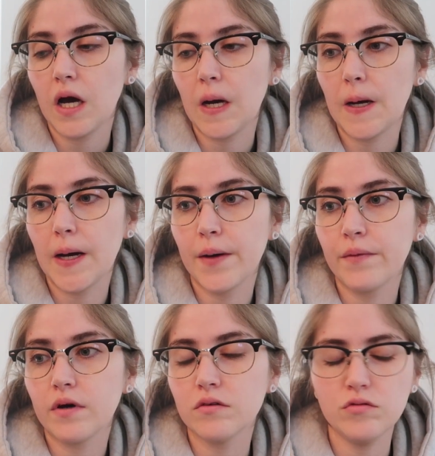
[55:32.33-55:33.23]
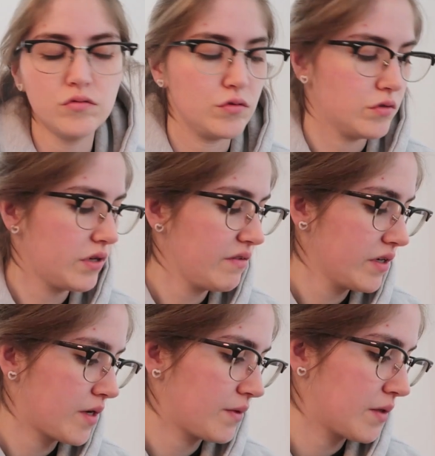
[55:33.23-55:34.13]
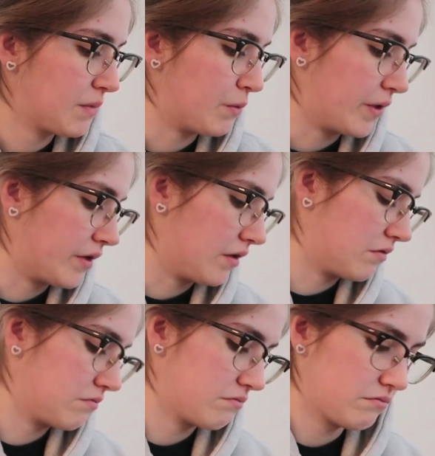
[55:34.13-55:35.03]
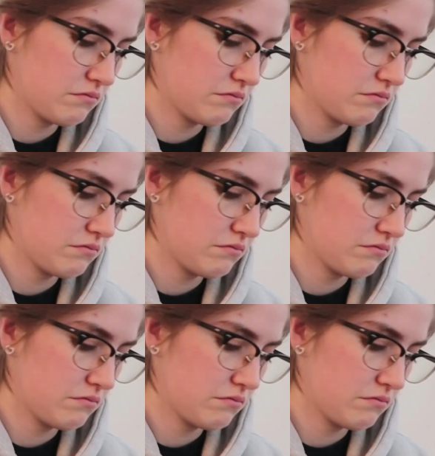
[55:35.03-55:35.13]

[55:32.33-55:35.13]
Um, oh, don't even come near me, weirdo.